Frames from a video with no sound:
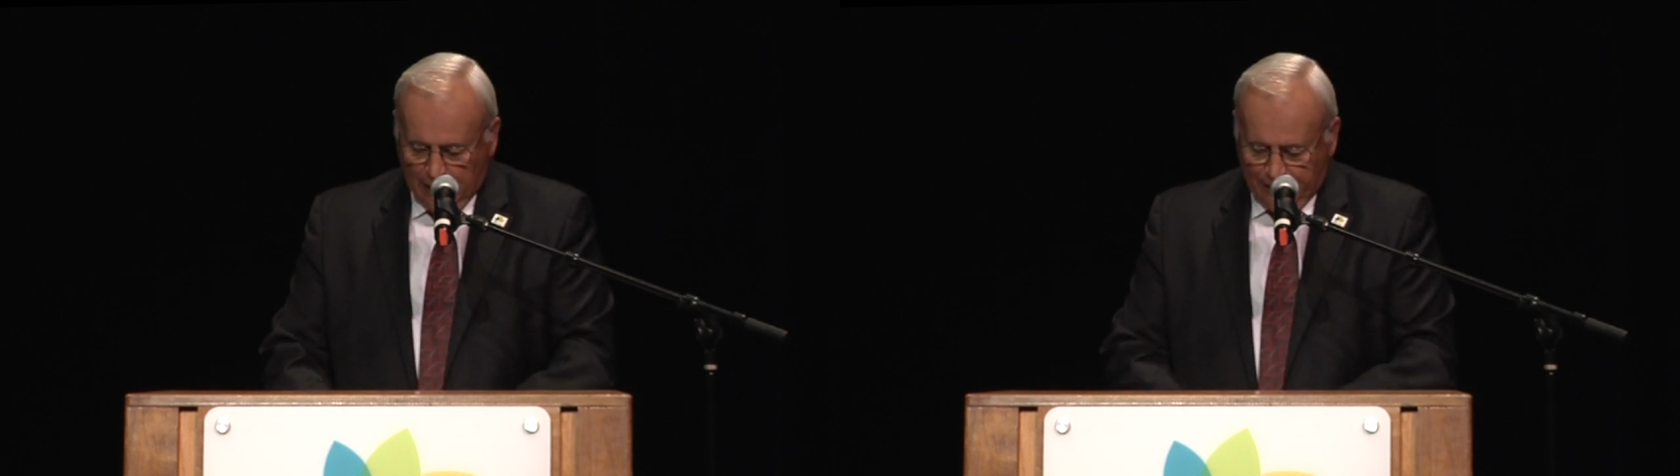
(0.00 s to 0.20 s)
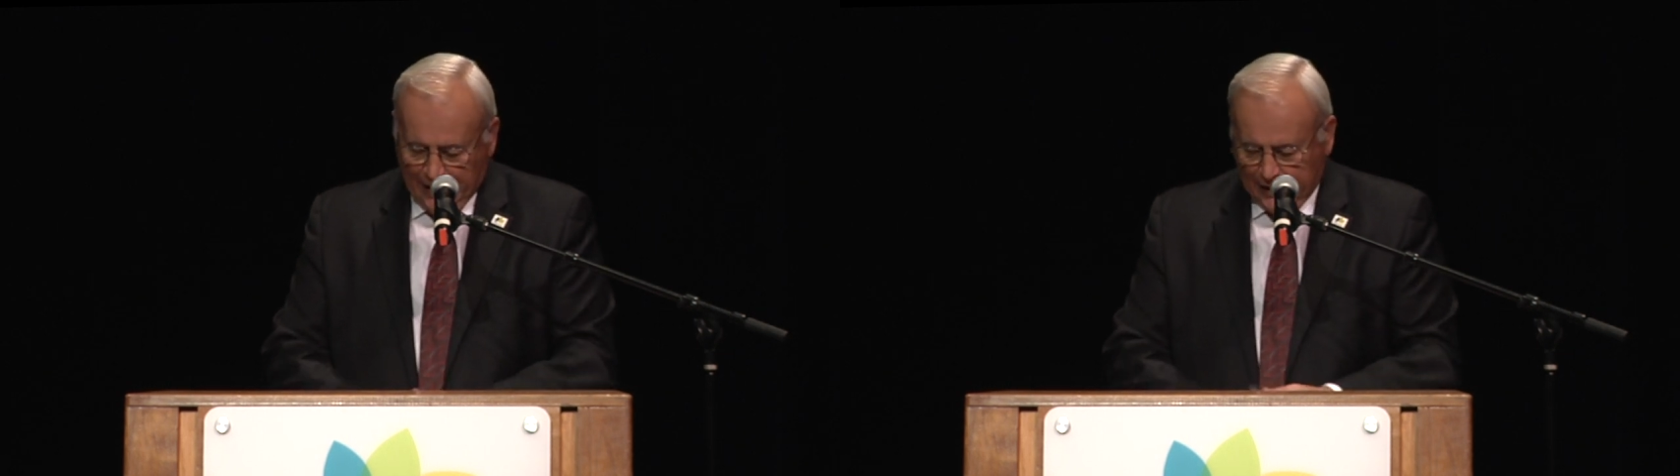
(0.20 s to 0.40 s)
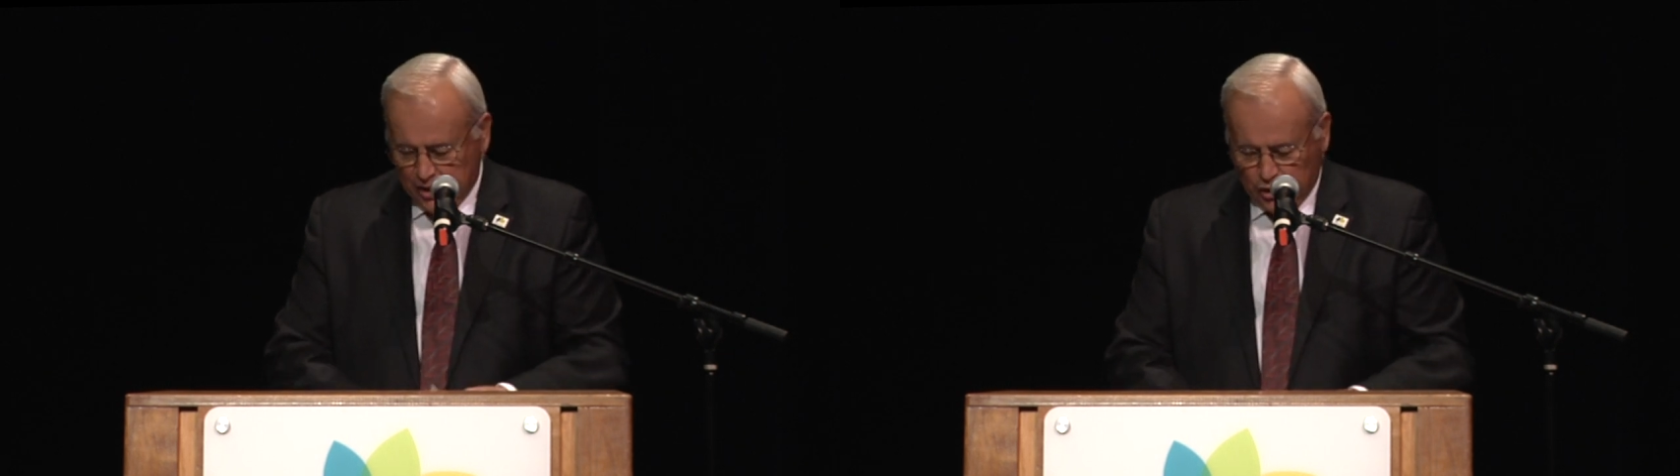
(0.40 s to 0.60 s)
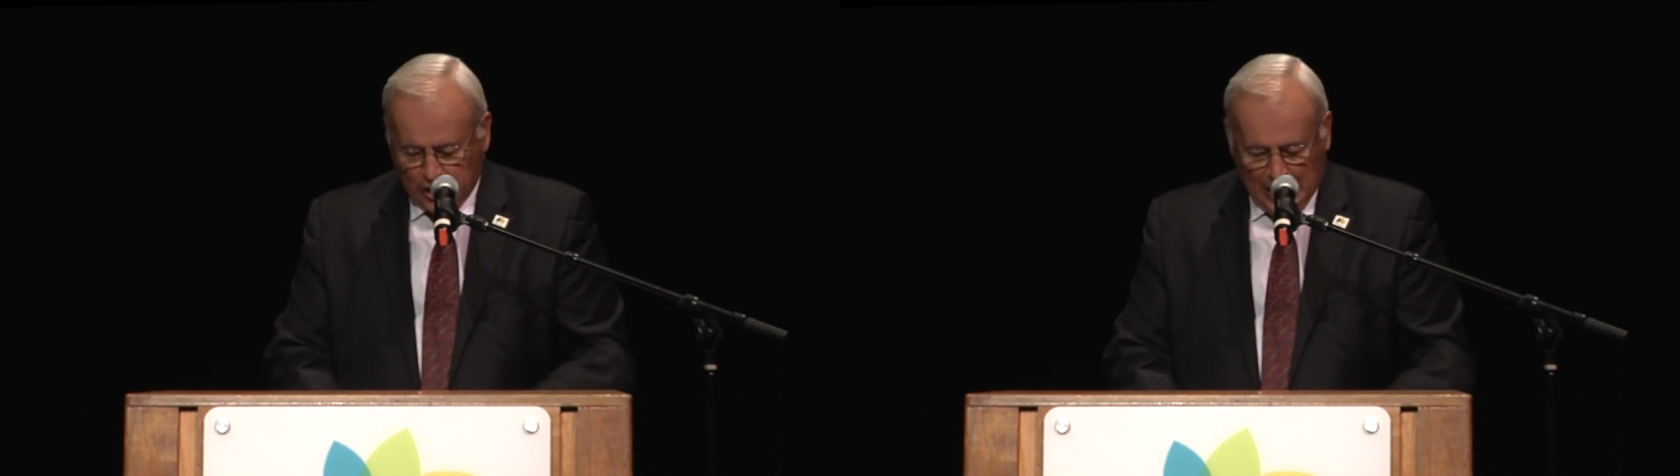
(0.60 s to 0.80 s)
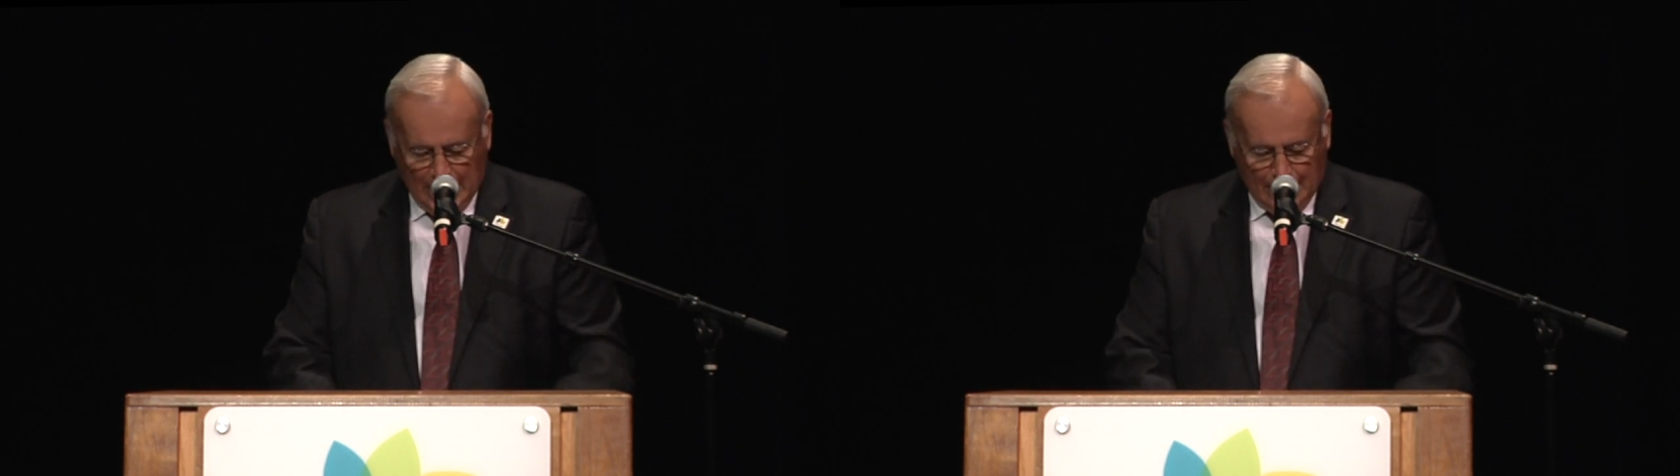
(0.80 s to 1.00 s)
find a
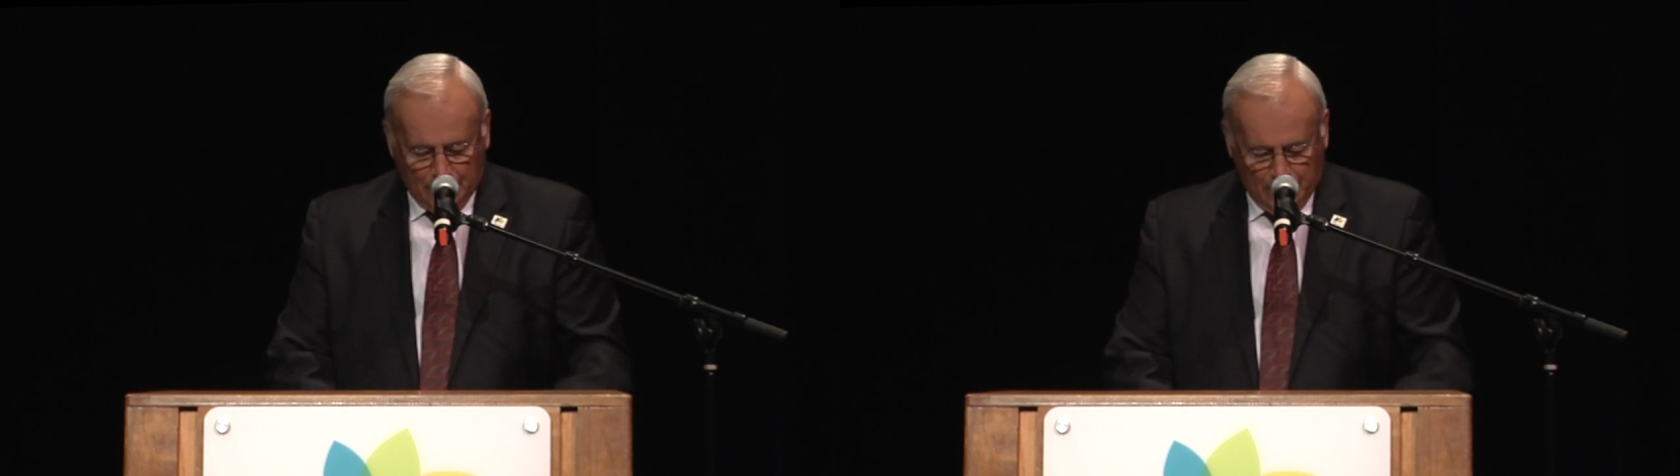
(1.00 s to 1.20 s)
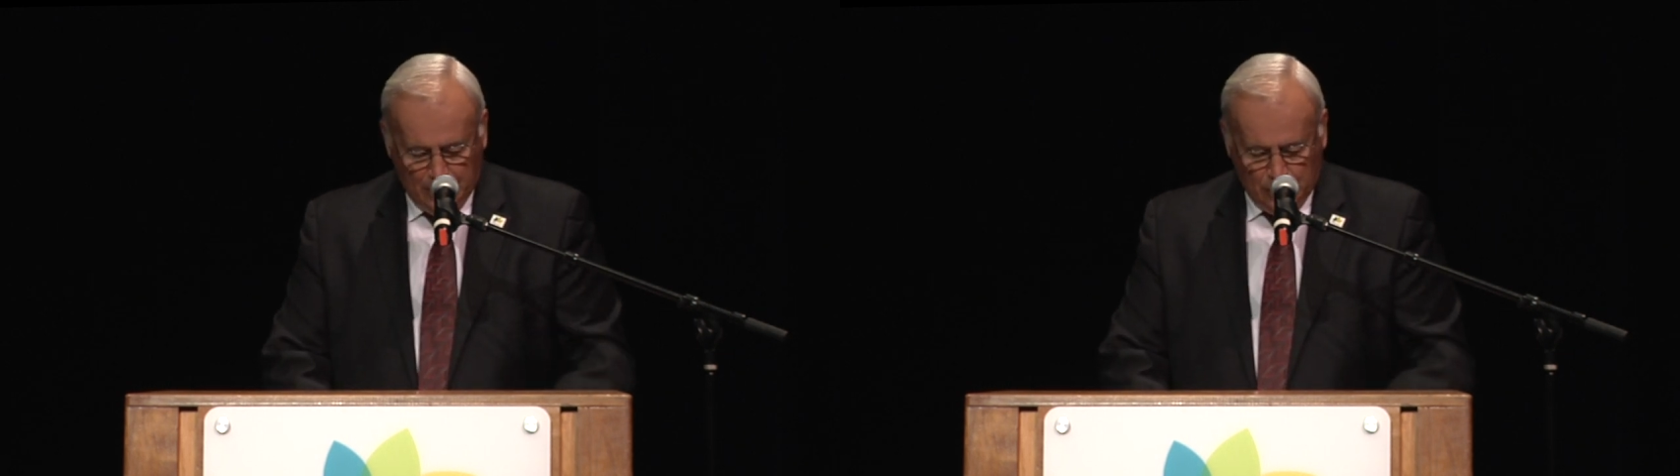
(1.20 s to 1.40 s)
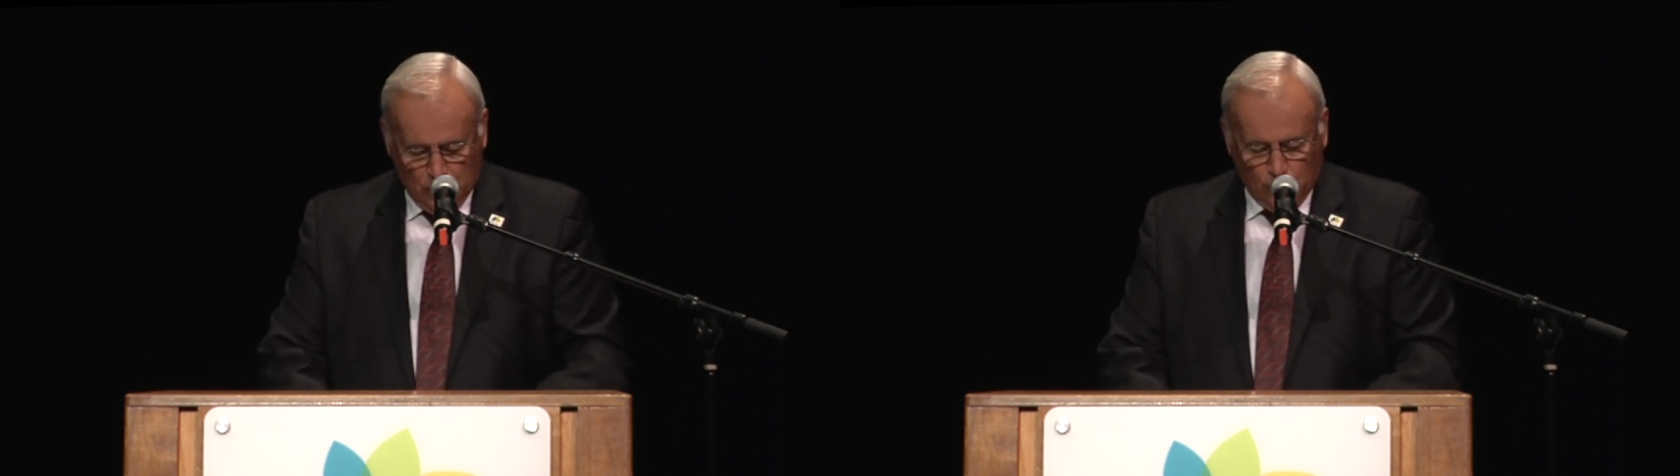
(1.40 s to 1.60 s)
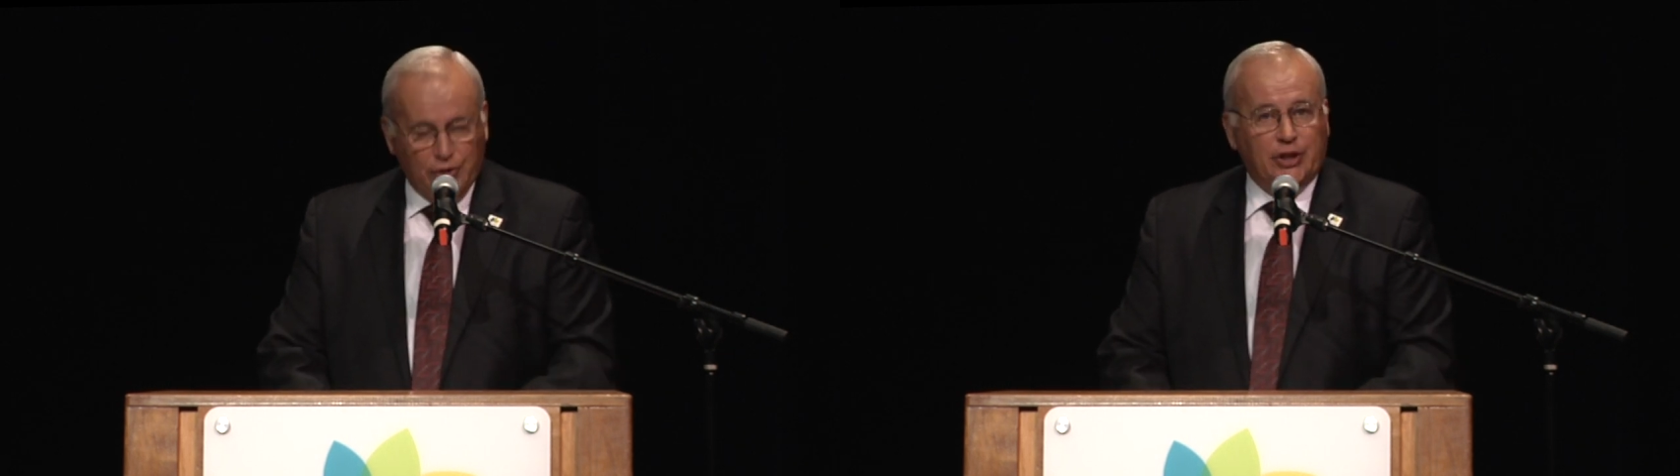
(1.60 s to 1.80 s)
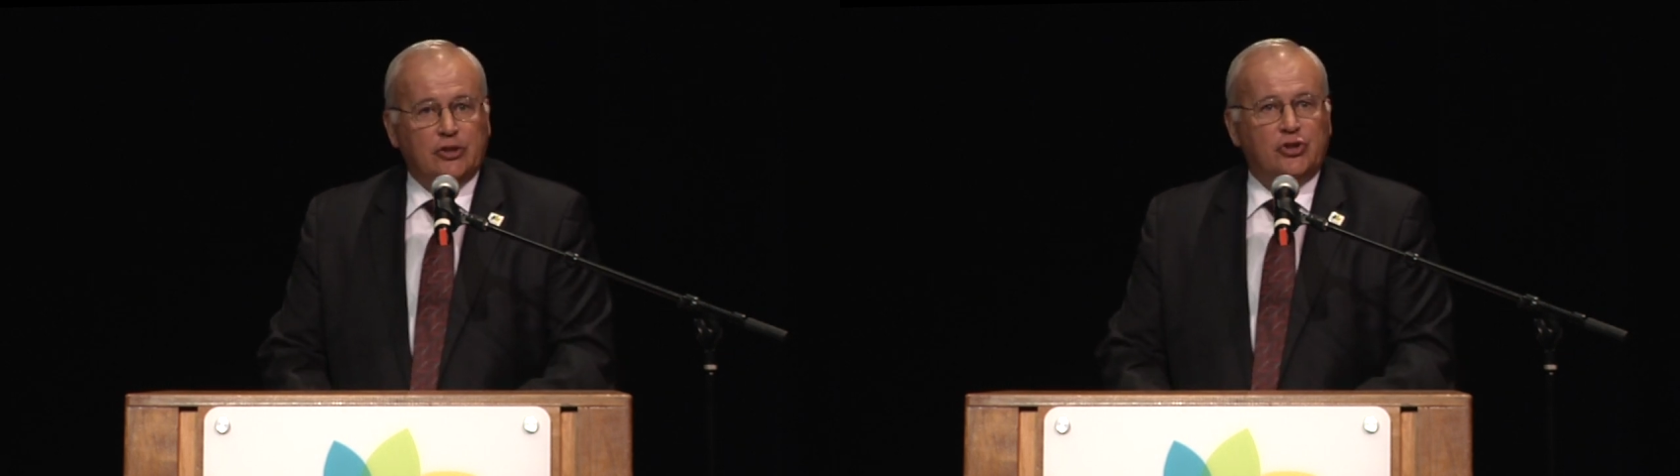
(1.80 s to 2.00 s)
job within